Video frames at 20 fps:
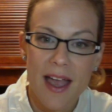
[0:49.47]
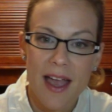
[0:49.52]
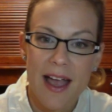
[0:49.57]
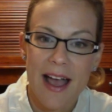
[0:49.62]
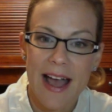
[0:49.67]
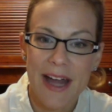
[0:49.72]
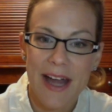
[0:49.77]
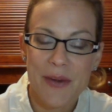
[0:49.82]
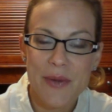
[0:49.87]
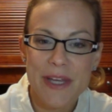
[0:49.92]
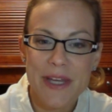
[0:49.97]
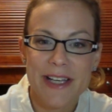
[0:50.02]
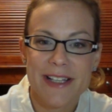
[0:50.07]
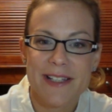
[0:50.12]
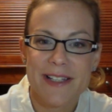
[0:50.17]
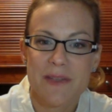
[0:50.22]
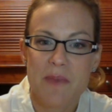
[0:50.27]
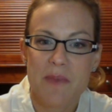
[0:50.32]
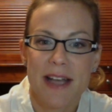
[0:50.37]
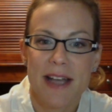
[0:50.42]
How do we
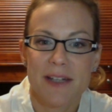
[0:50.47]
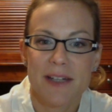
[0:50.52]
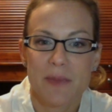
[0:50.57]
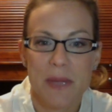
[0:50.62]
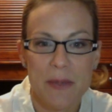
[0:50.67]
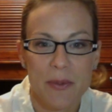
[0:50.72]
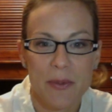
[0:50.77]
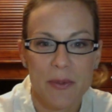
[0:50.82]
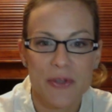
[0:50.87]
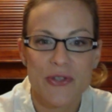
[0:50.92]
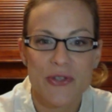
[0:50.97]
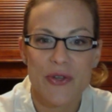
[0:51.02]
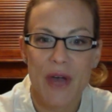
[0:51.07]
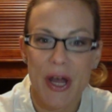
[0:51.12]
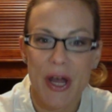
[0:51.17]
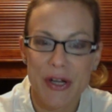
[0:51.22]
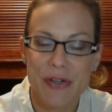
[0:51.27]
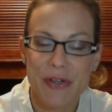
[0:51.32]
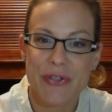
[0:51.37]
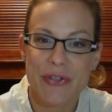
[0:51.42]
expect people to
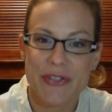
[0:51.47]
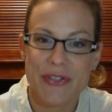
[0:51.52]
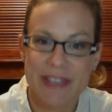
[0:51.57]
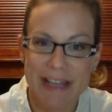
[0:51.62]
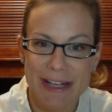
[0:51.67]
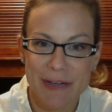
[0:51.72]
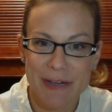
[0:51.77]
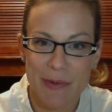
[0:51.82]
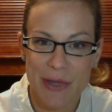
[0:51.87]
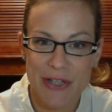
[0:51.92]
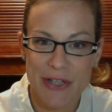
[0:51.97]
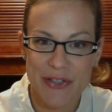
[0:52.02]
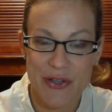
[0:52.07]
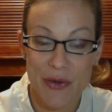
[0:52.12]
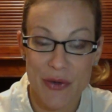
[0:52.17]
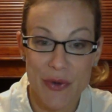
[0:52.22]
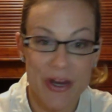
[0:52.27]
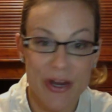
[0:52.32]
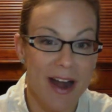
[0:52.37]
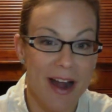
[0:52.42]
understand what is
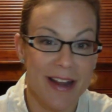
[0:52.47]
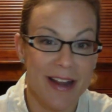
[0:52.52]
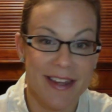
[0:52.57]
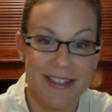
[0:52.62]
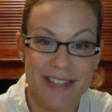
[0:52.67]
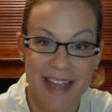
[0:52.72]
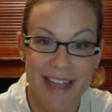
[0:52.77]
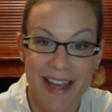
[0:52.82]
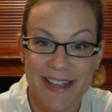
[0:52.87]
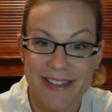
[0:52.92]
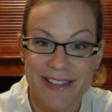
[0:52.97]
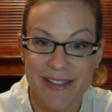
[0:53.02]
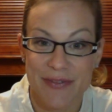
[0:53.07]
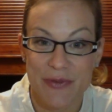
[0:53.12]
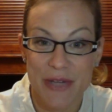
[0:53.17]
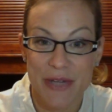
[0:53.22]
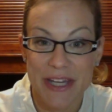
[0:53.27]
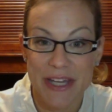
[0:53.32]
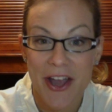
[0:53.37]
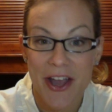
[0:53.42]
going on in the text
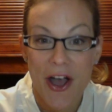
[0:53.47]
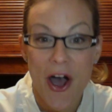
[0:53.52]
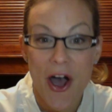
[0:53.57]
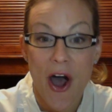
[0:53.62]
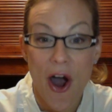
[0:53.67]
if we